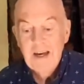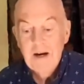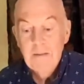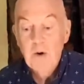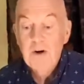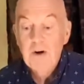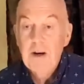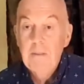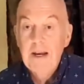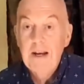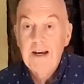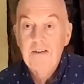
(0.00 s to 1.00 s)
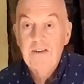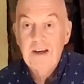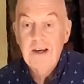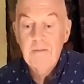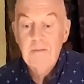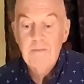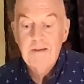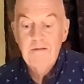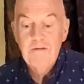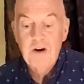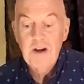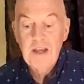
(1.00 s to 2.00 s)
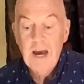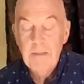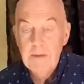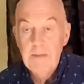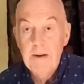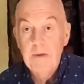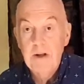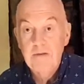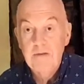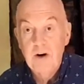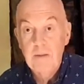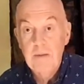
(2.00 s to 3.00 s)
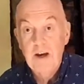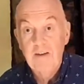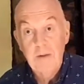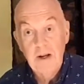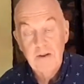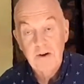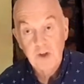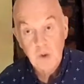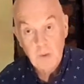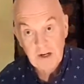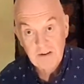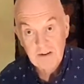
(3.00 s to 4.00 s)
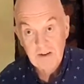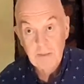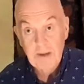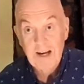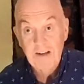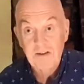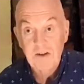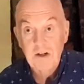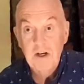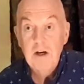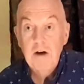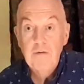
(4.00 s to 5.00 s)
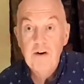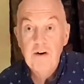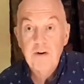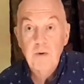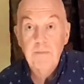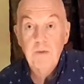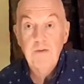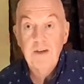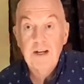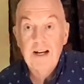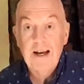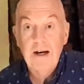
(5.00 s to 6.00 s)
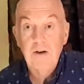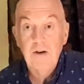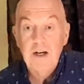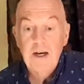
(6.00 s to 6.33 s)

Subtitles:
Portland, Maine has very happy memories for me. I've played there twice in the past. First with Moving Cloud,